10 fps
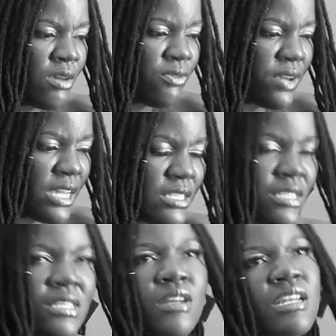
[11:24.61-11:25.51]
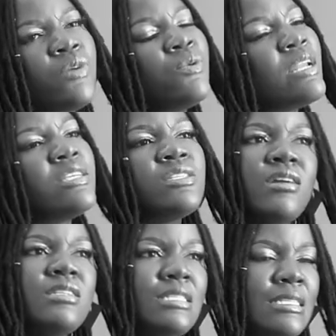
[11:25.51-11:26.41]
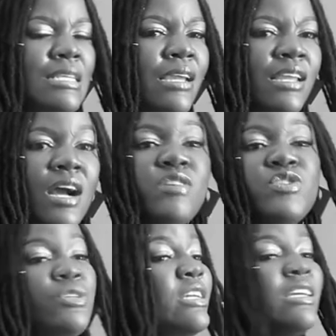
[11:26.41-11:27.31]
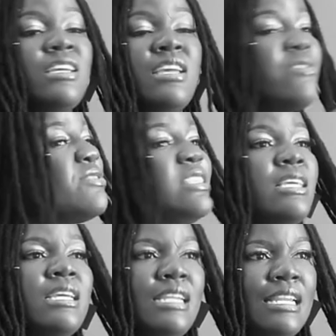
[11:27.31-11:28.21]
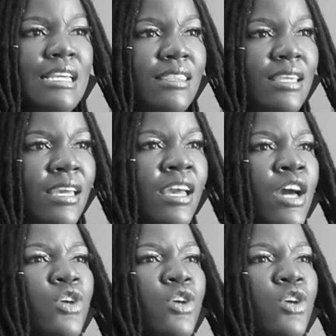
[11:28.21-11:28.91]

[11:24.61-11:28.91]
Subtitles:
phase is that, like, when I started designing, I was doing everything and anything.